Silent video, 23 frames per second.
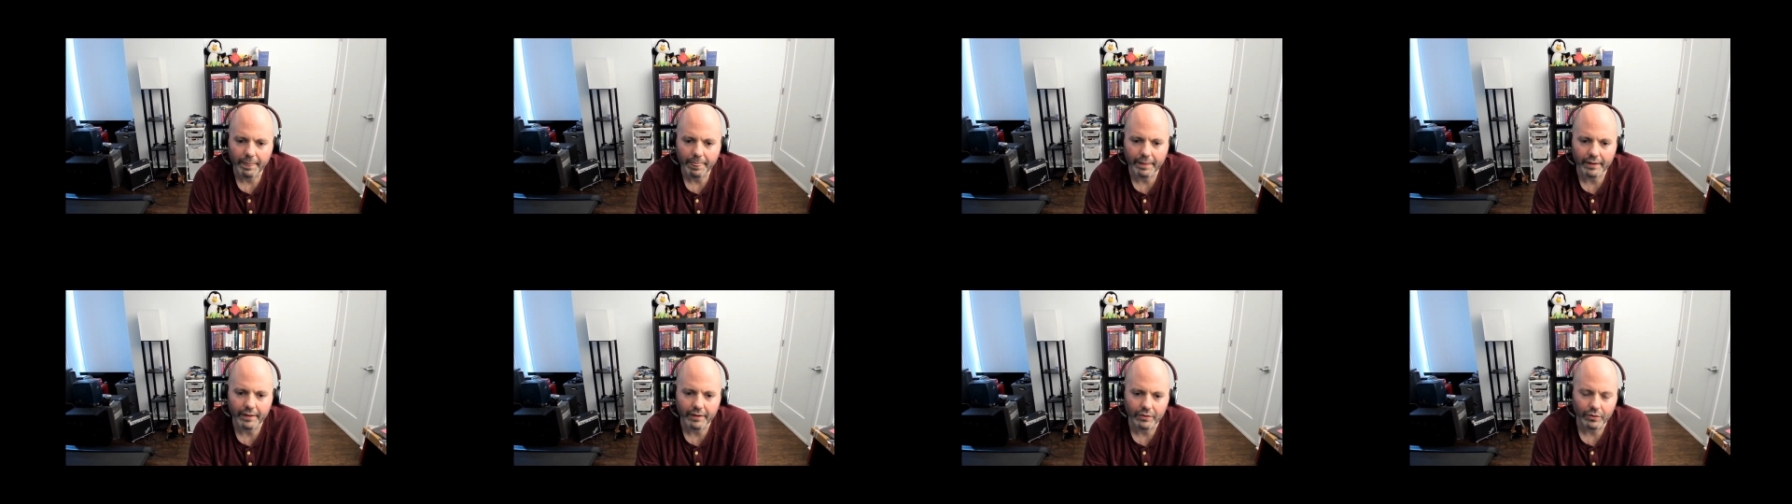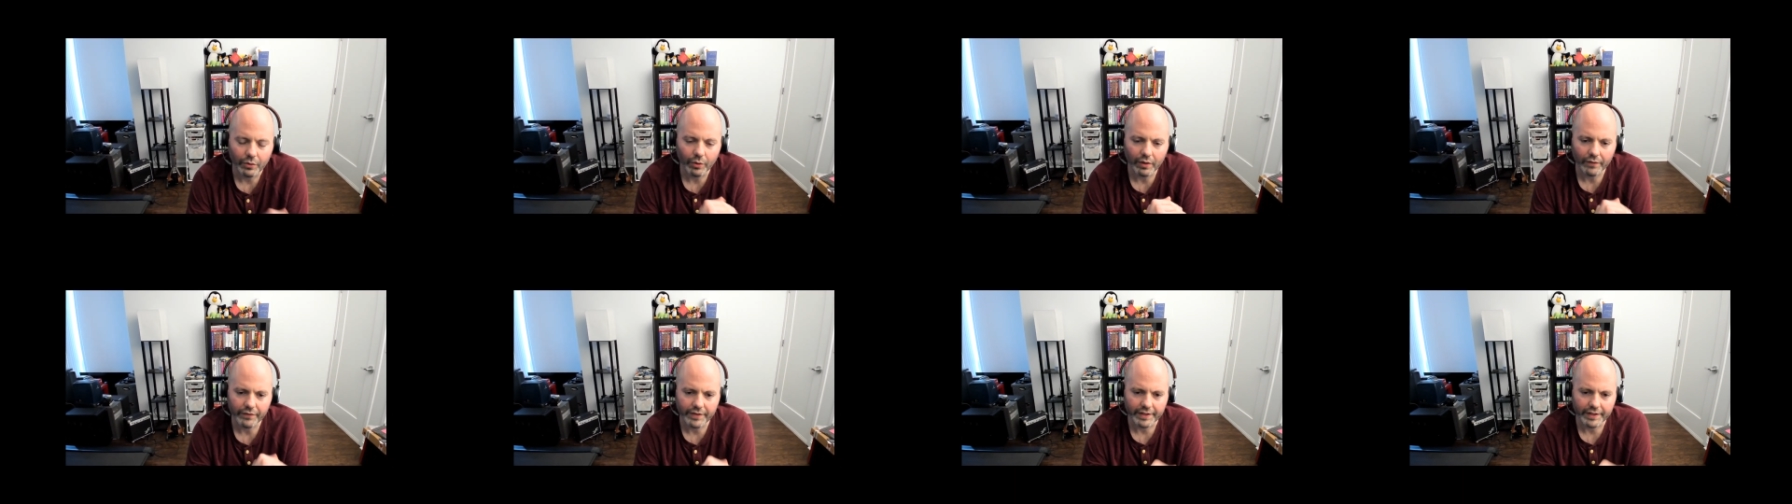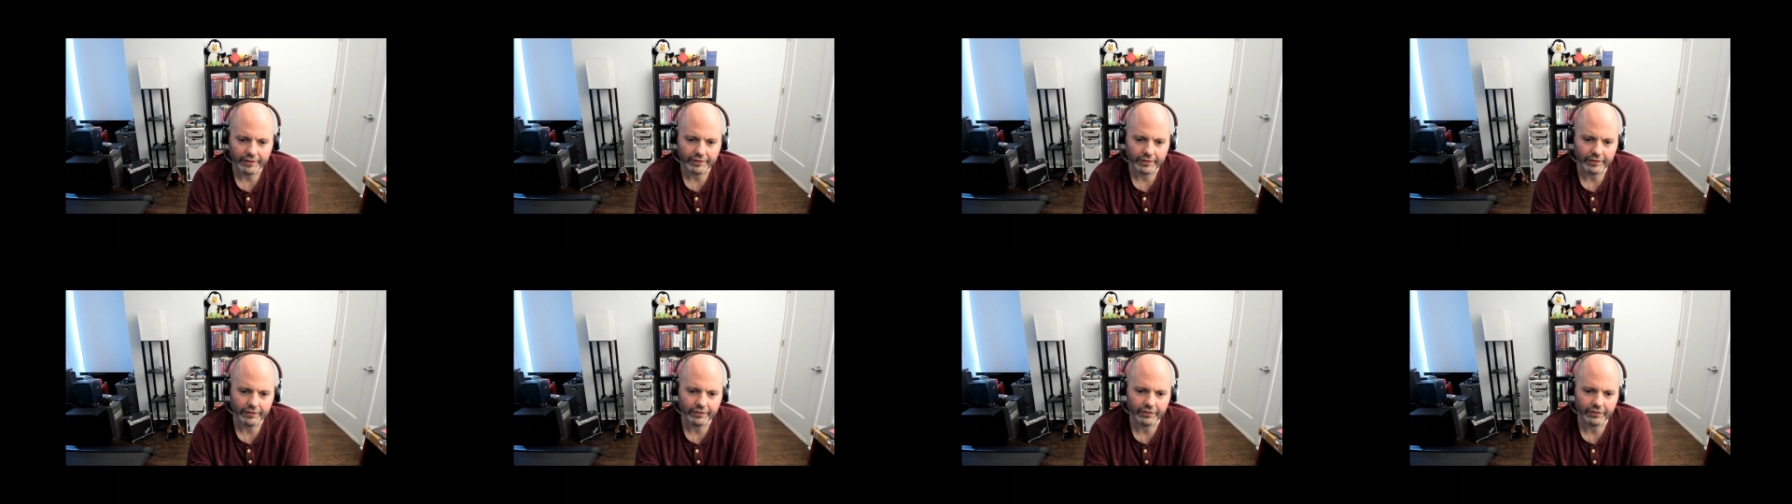all of the
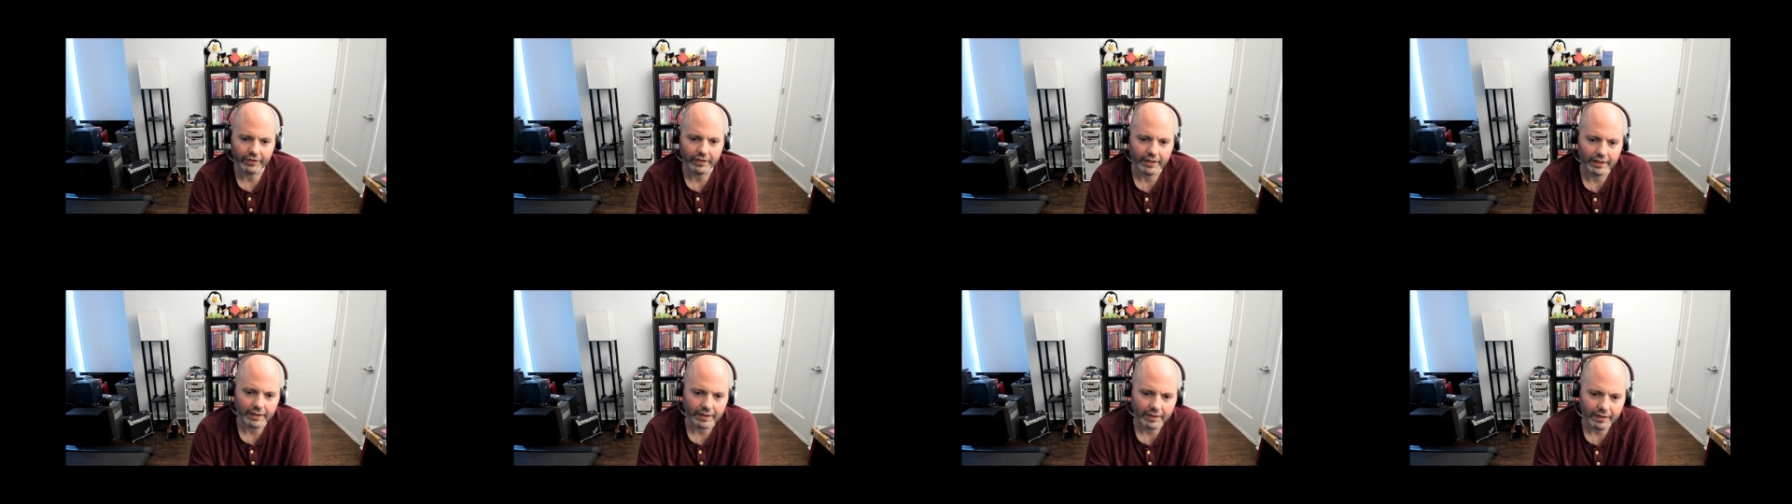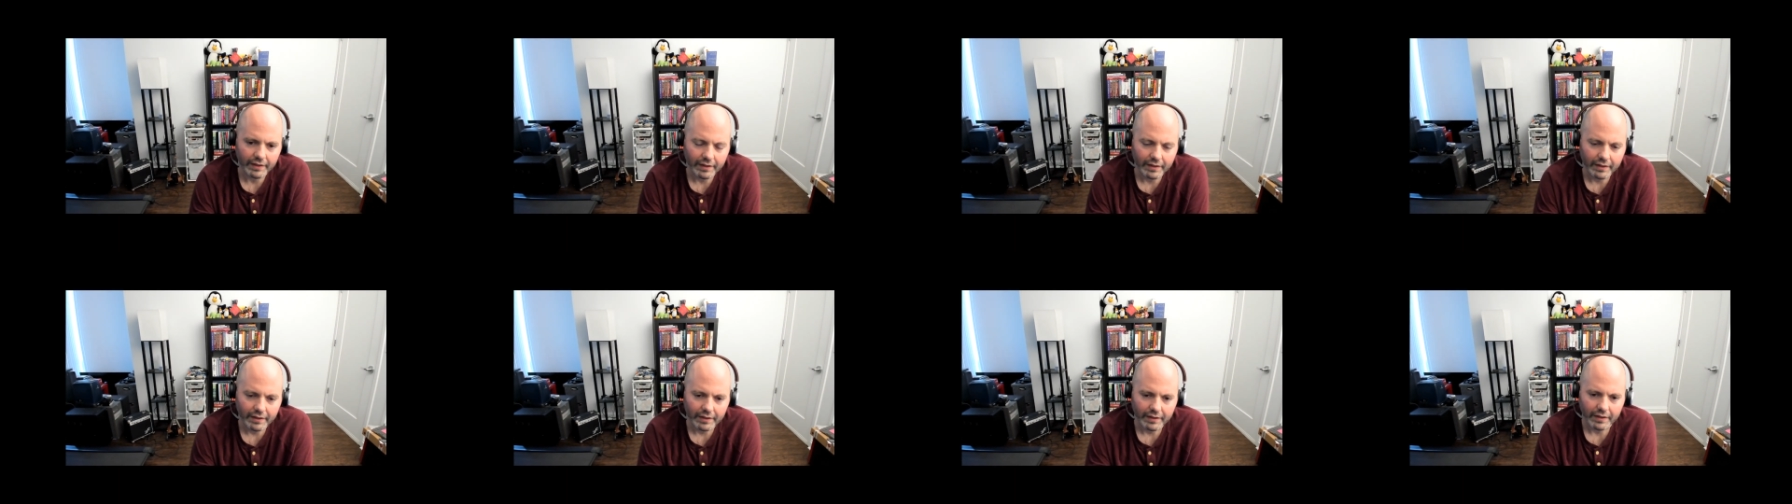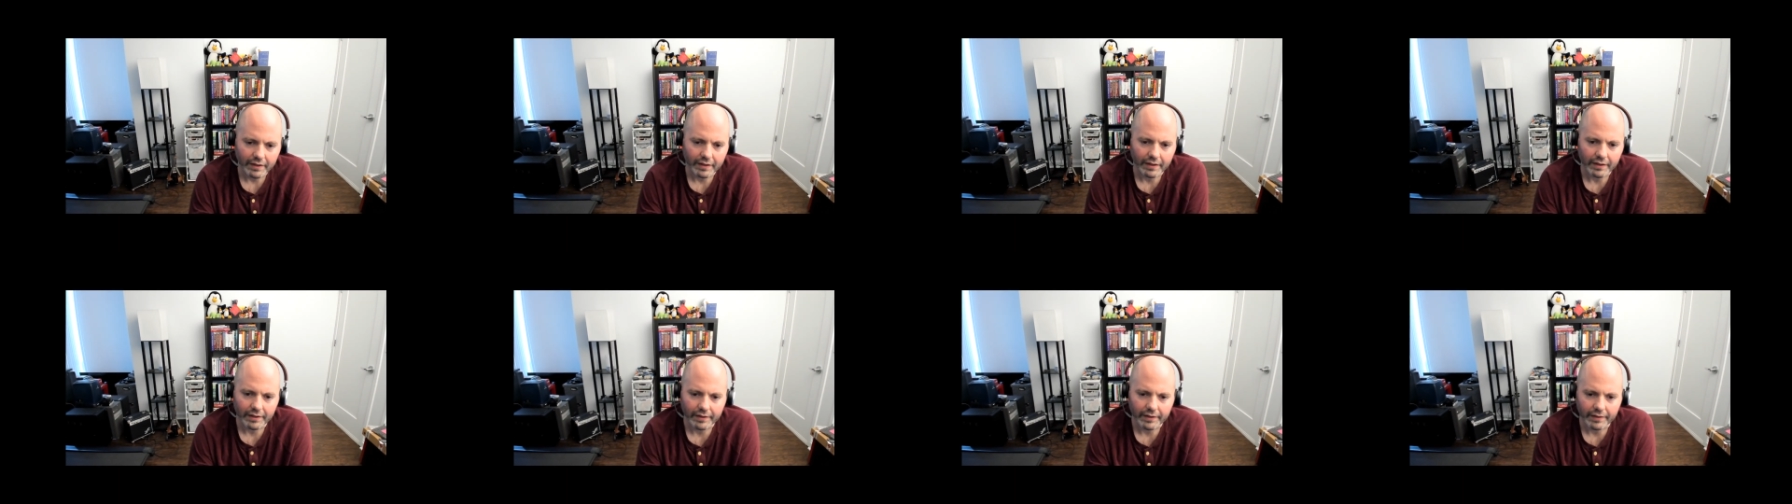existing
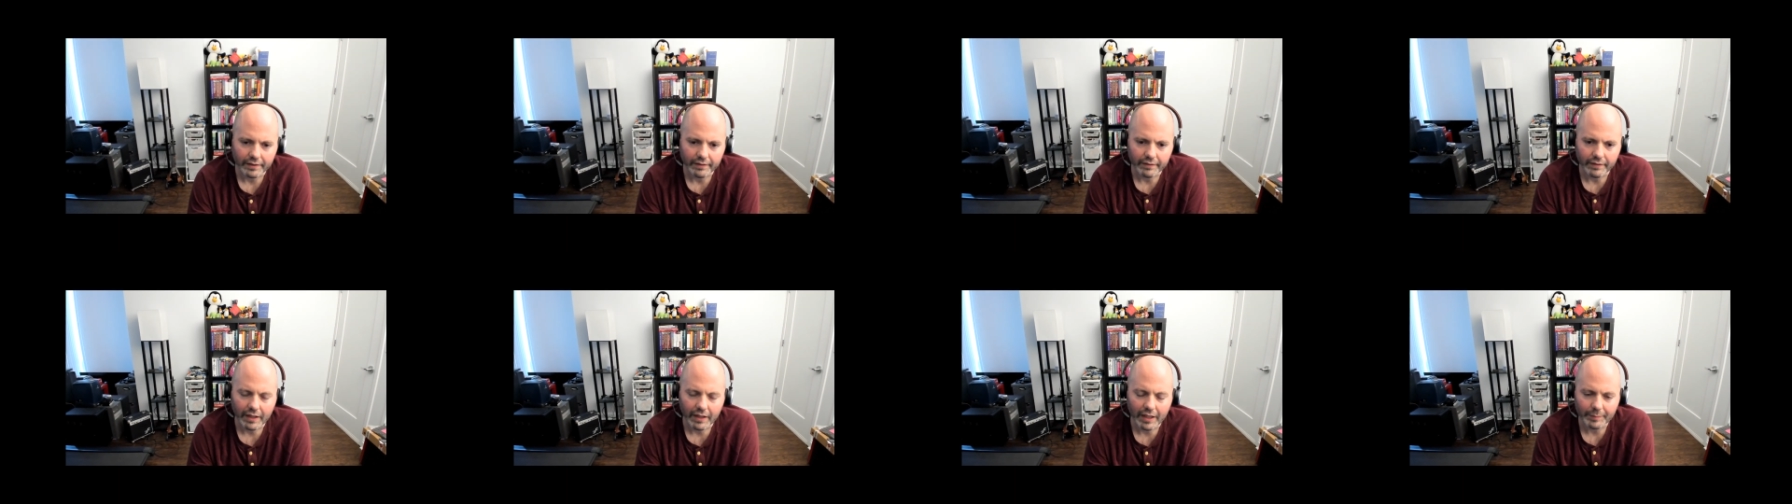ARM